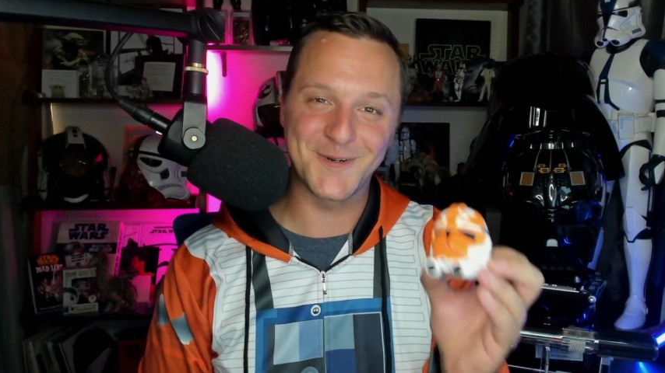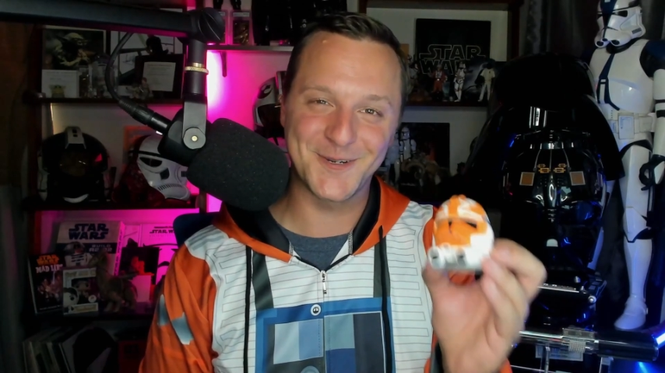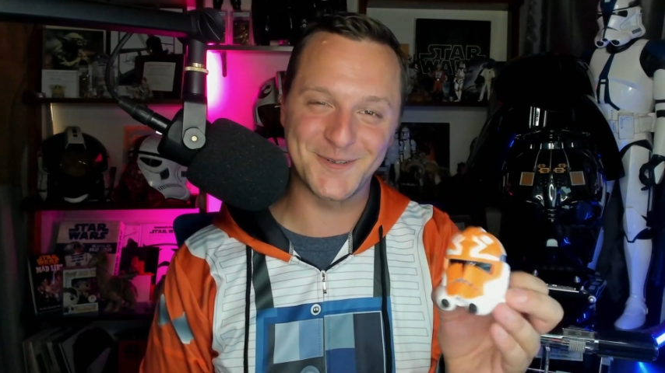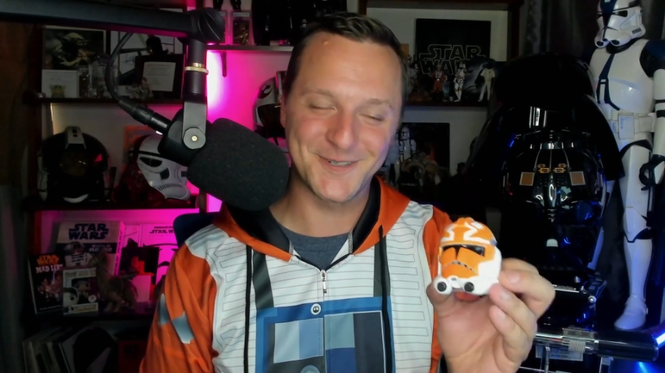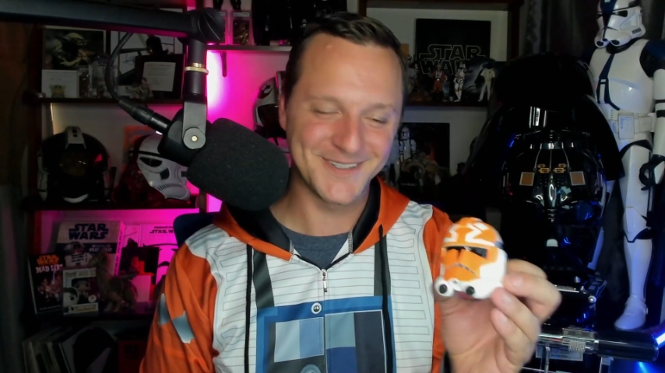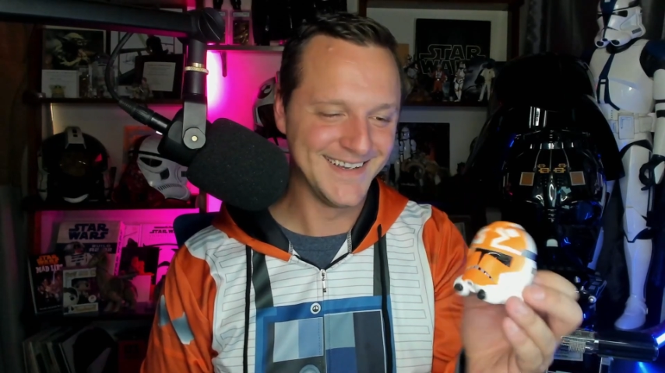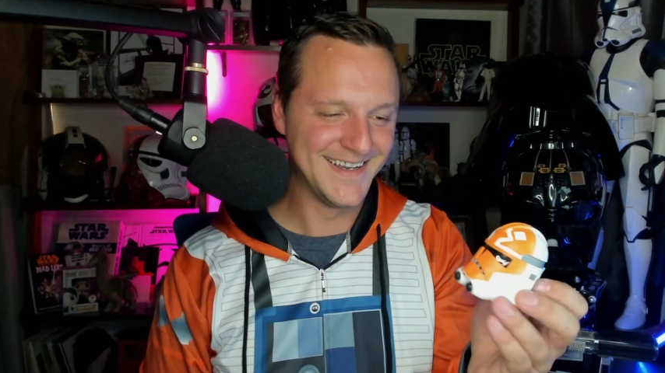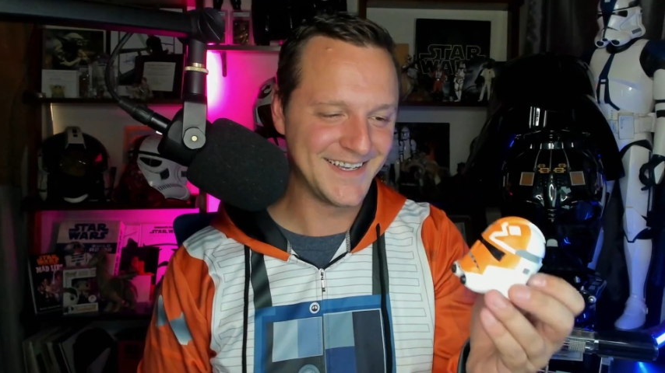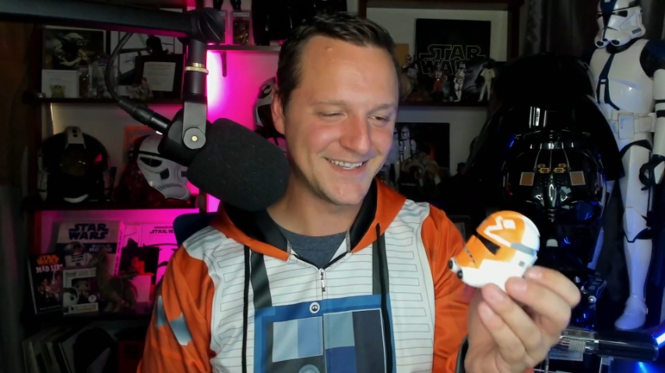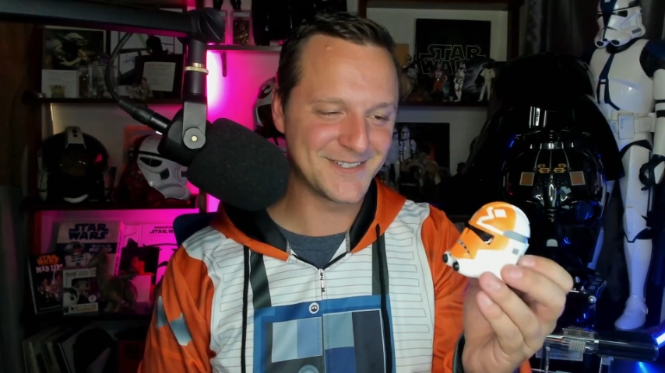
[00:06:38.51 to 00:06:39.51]
cool.
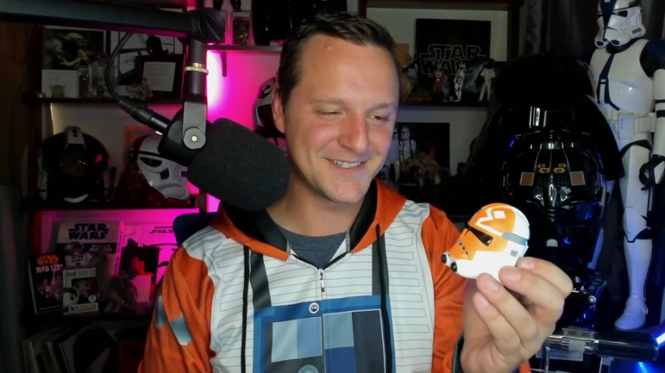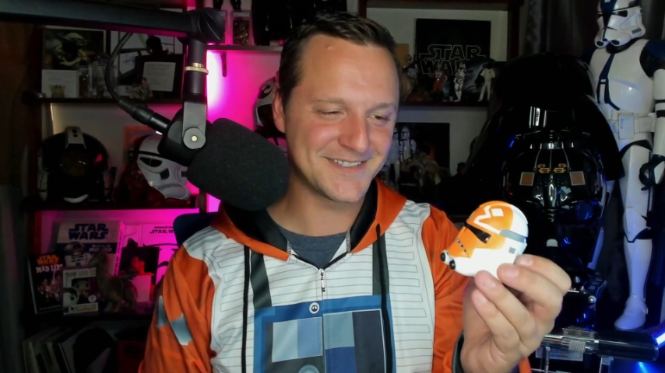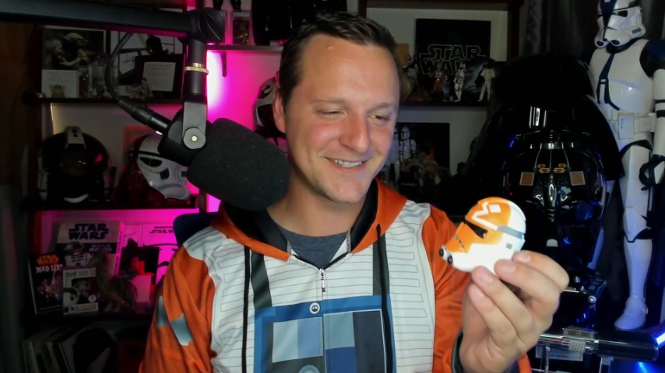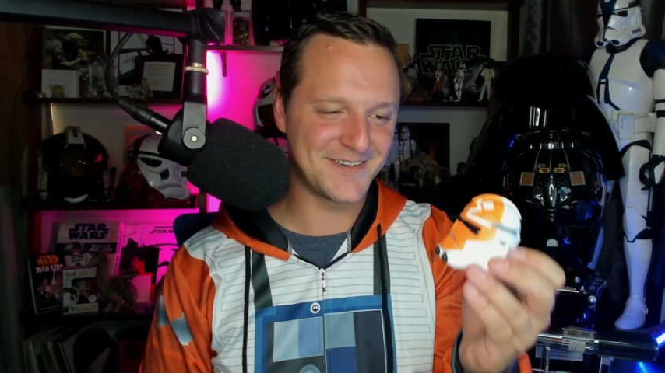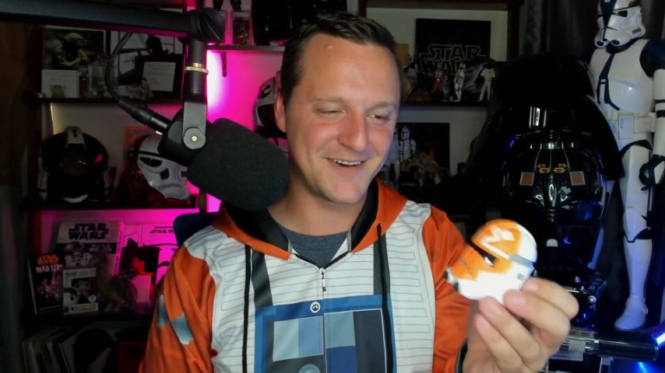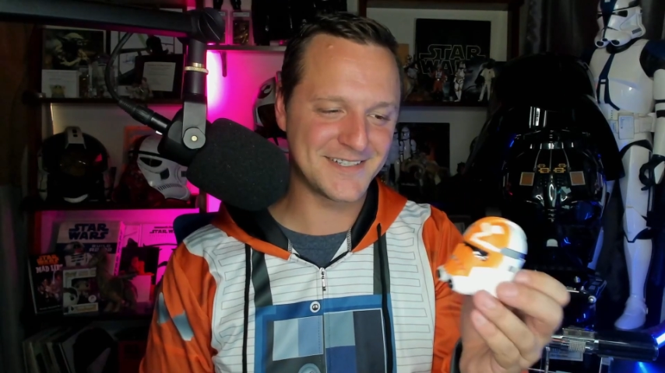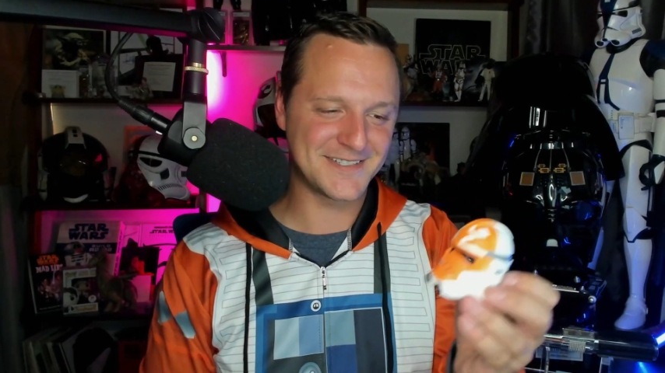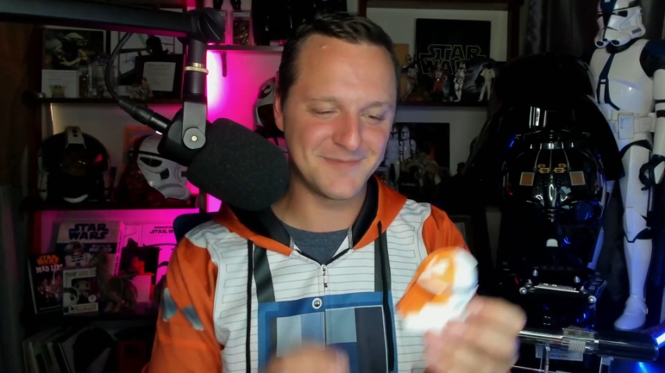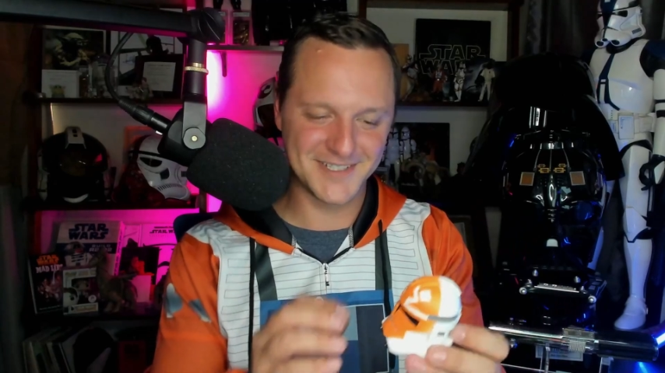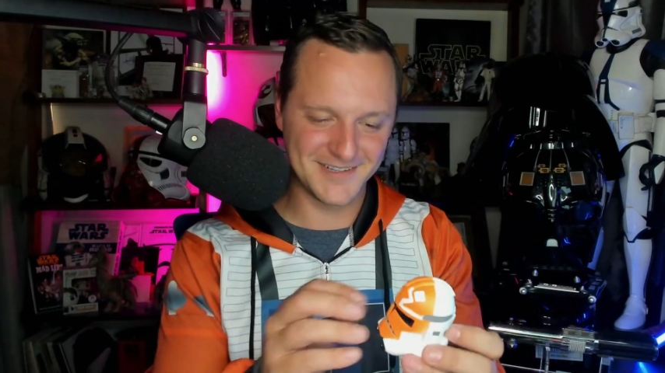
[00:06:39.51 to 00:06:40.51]
They're just an
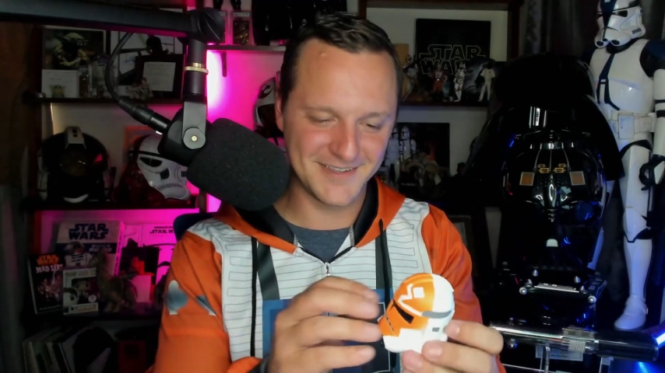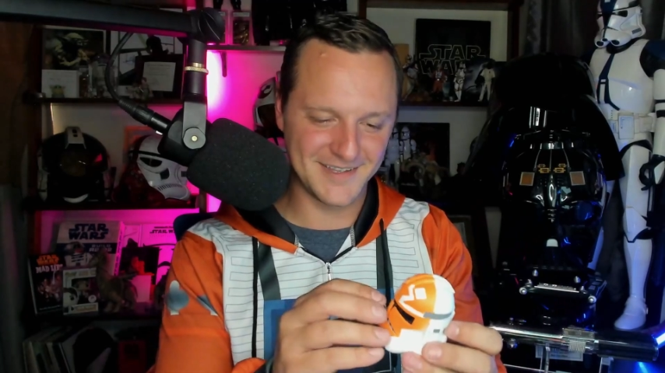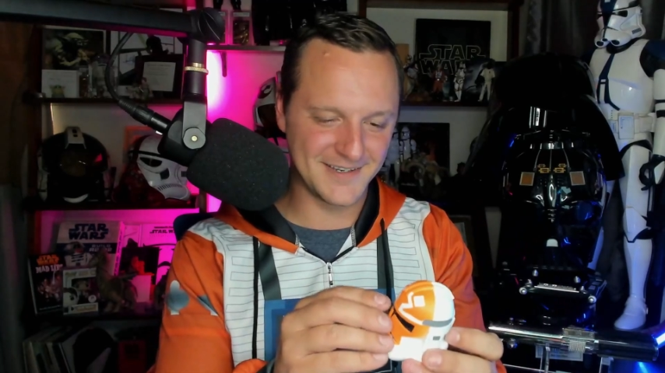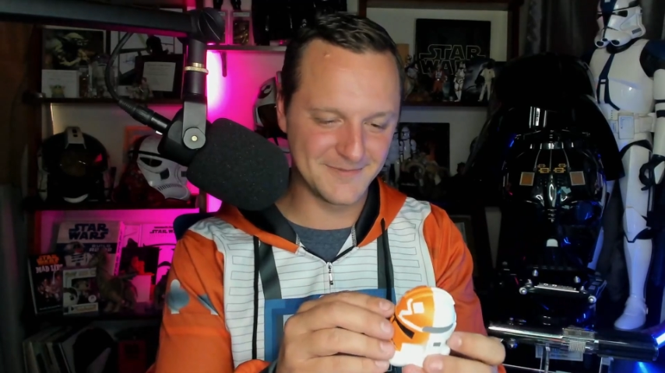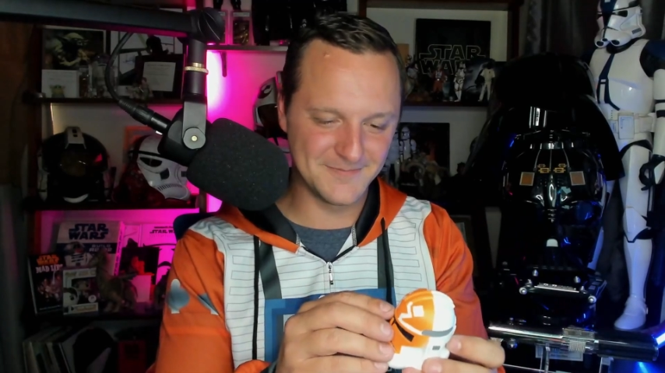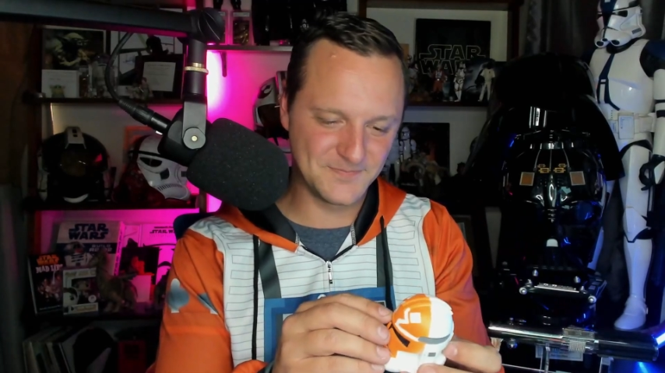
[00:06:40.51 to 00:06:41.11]
awesome little thing.